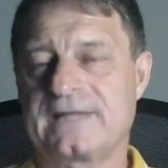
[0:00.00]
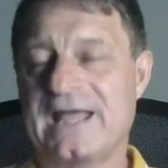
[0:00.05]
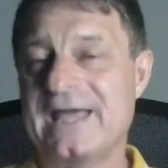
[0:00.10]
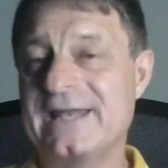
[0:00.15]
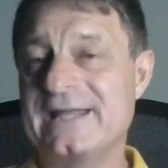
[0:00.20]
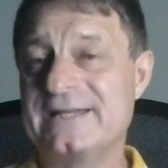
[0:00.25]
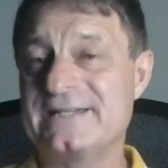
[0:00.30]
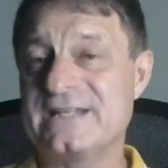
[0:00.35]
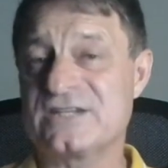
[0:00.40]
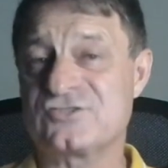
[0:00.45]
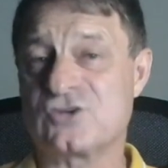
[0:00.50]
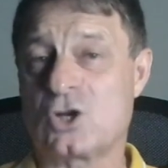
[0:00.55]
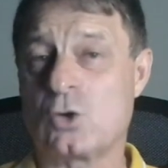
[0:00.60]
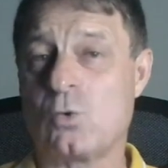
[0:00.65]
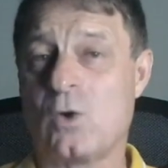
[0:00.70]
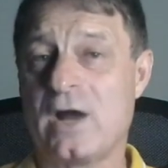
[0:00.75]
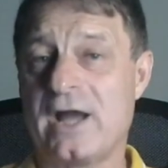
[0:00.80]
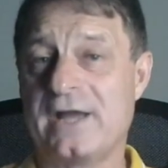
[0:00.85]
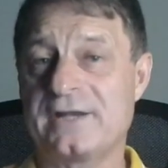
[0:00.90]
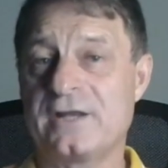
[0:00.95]
NAD is
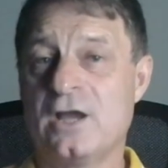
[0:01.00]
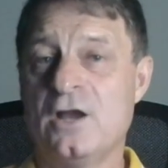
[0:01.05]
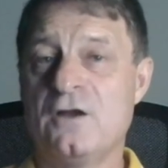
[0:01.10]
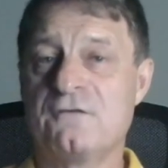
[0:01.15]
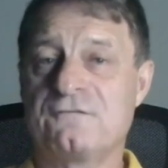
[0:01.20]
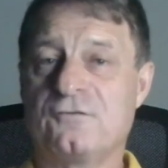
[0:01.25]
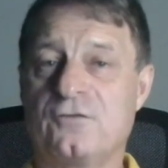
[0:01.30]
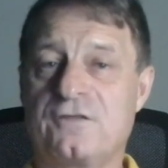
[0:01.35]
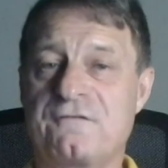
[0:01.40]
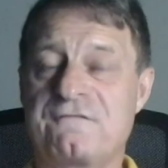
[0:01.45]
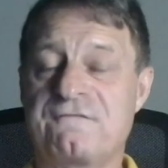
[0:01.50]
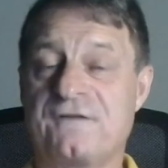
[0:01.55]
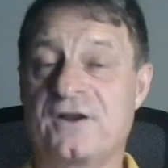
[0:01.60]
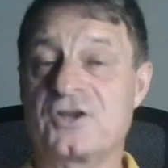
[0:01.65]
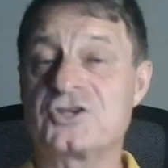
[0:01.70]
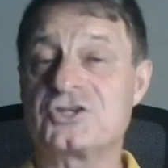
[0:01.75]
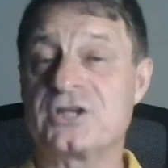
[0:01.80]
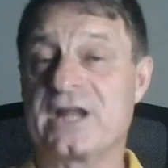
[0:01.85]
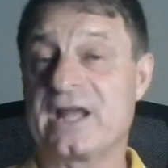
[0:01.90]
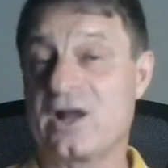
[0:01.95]
required for the
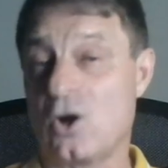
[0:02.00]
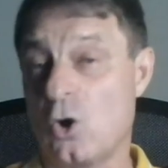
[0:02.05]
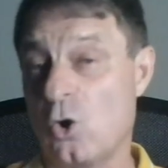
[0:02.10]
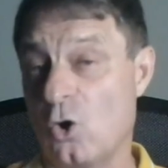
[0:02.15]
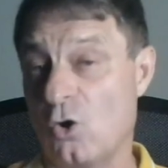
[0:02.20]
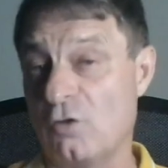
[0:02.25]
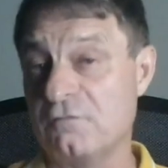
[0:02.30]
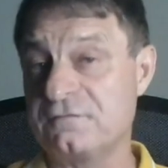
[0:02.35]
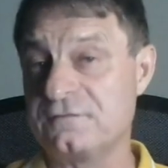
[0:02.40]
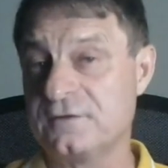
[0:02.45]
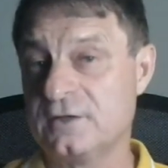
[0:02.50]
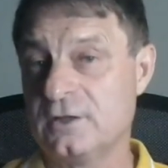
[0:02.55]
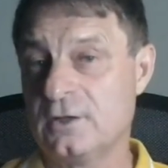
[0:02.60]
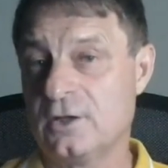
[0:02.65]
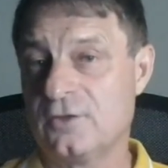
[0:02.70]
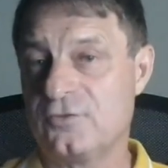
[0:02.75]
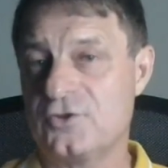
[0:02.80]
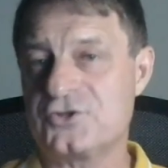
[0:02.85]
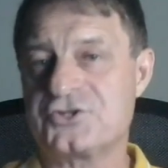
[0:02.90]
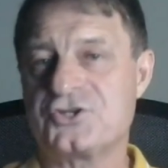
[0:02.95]
functioning of
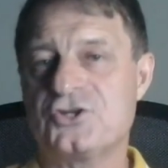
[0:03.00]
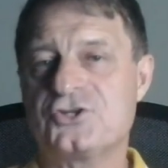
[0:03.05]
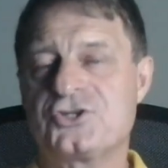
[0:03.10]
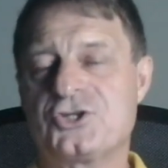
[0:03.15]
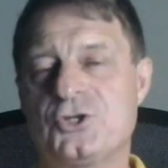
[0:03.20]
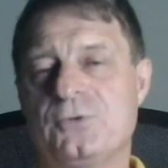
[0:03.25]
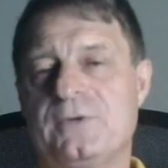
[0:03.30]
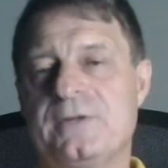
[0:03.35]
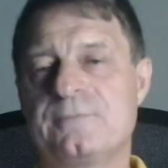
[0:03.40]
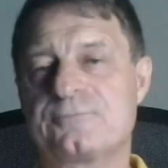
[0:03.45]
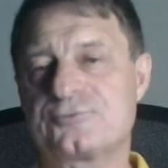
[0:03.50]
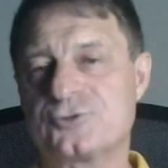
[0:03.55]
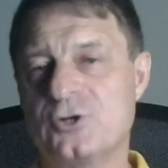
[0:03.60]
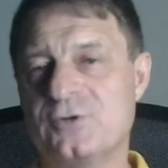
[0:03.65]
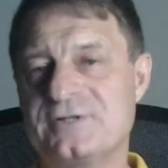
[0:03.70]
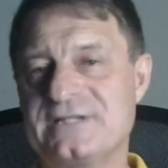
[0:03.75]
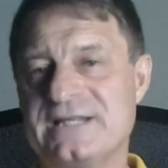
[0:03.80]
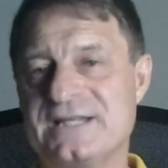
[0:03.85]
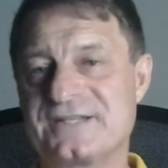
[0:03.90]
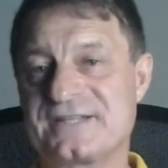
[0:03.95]
the sirtuin
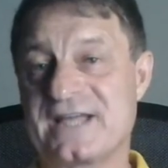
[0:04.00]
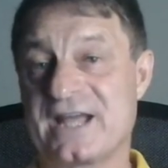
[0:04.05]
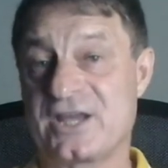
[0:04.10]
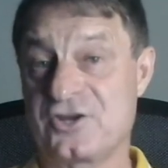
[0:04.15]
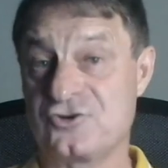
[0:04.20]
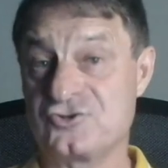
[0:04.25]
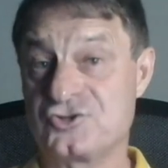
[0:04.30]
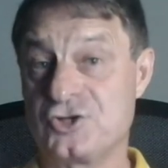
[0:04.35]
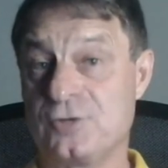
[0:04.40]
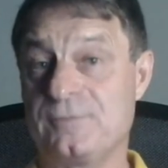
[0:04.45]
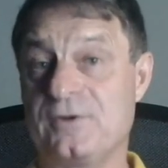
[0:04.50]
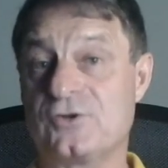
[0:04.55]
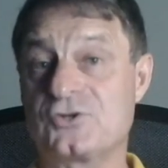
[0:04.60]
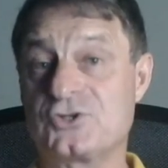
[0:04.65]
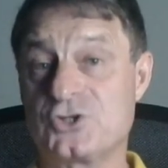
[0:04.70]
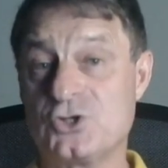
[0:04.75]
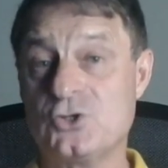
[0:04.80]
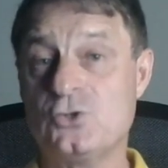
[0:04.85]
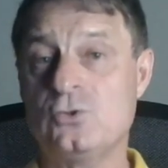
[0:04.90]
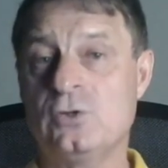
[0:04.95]
proteins that contribute
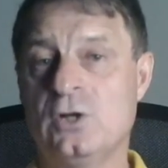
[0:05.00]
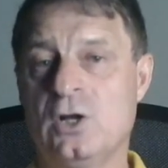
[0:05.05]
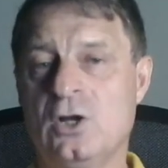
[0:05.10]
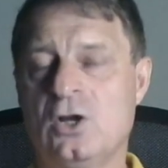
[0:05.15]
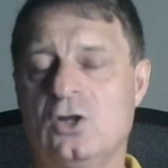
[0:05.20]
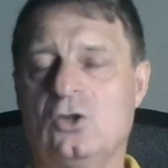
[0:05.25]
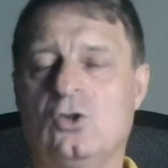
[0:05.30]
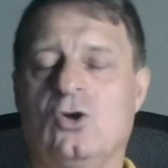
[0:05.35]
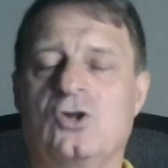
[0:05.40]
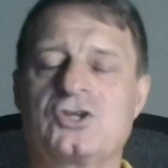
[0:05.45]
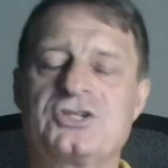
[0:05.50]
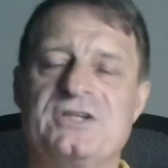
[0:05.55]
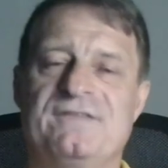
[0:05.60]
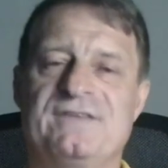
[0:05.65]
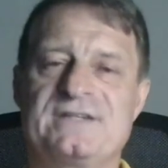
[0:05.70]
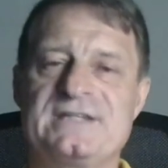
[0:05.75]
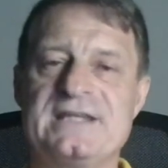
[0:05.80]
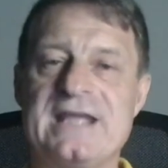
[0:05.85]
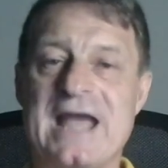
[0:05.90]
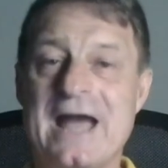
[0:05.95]
to
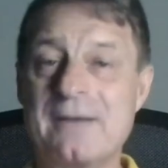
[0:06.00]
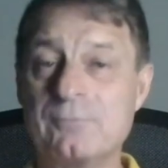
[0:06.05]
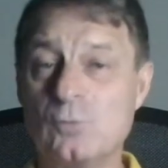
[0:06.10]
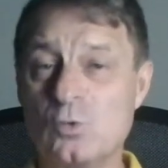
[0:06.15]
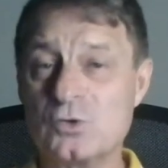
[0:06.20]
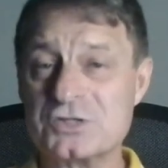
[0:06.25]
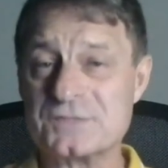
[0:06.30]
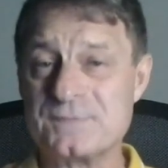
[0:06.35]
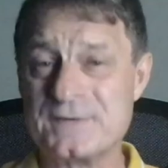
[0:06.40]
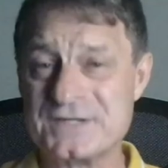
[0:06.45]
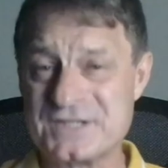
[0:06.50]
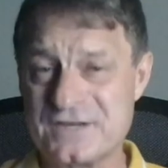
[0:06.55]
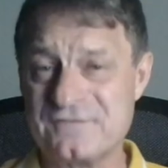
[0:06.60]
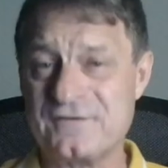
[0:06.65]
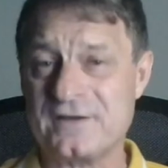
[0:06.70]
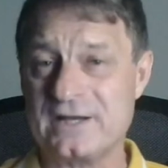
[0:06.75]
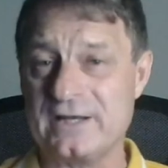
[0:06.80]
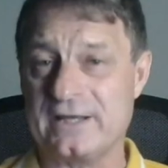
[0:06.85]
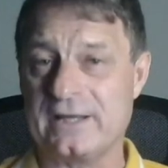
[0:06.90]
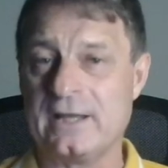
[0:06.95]
longevity and more
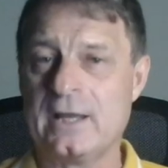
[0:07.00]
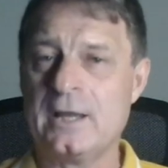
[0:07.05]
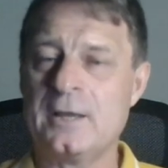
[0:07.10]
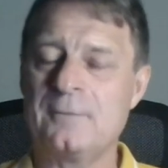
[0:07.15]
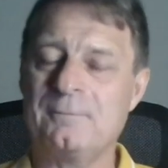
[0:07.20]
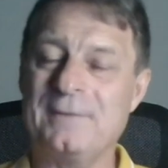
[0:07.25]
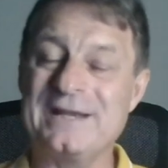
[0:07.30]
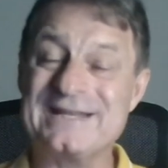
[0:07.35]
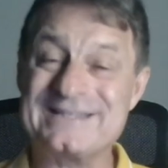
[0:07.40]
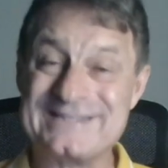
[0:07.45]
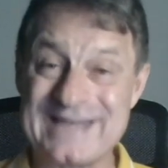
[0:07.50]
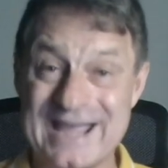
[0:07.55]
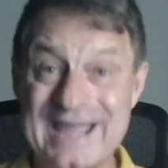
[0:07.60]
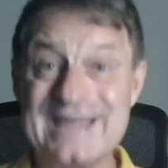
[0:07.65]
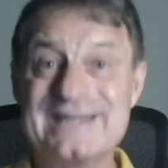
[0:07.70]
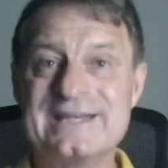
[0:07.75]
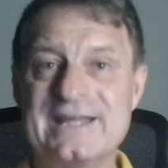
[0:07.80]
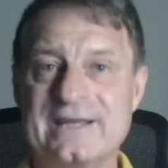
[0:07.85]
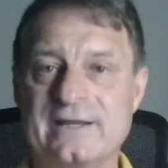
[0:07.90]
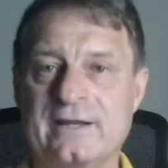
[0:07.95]
specifically
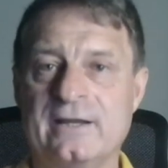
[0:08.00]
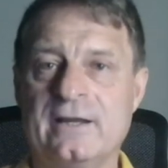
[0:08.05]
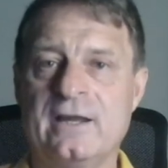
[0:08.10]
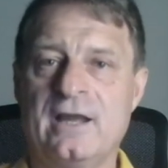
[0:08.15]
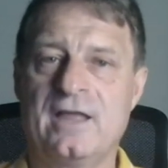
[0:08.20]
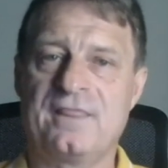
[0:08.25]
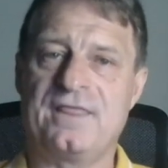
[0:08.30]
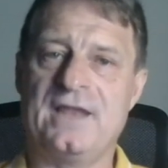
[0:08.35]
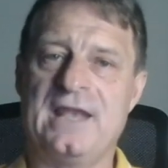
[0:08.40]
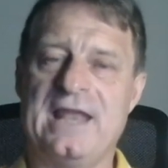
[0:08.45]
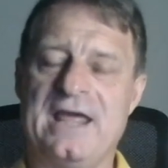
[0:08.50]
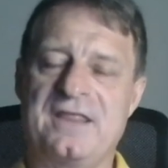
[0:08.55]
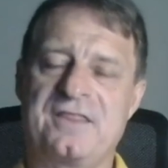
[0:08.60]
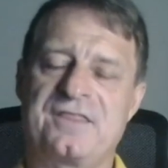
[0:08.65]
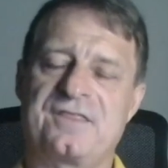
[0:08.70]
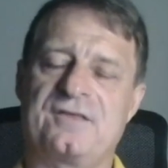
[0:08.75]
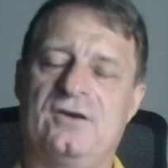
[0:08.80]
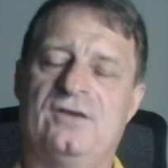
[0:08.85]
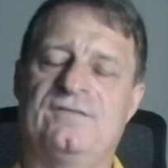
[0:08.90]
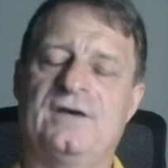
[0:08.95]
maintaining the
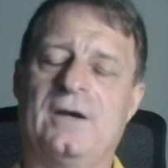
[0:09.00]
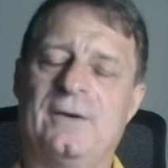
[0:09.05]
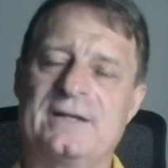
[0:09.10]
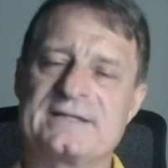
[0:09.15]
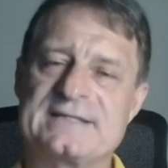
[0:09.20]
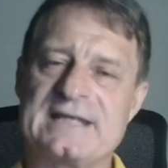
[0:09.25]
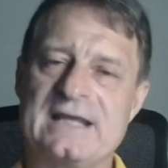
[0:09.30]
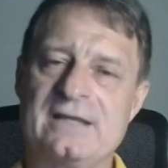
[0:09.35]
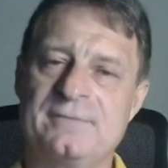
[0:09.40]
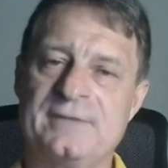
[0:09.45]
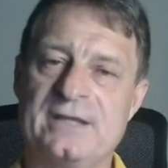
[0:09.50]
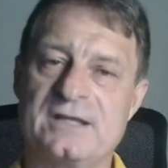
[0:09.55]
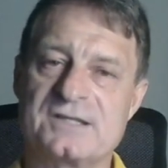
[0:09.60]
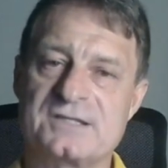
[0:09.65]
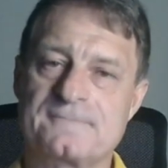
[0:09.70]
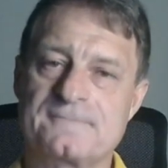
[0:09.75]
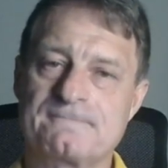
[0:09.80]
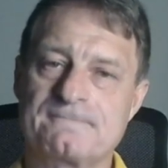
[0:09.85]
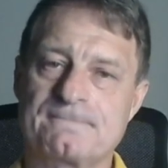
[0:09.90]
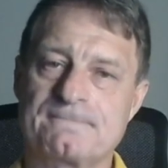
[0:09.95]
length of our
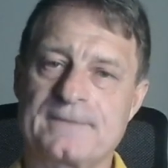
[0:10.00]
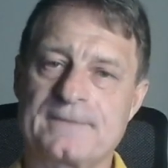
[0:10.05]
telomeres.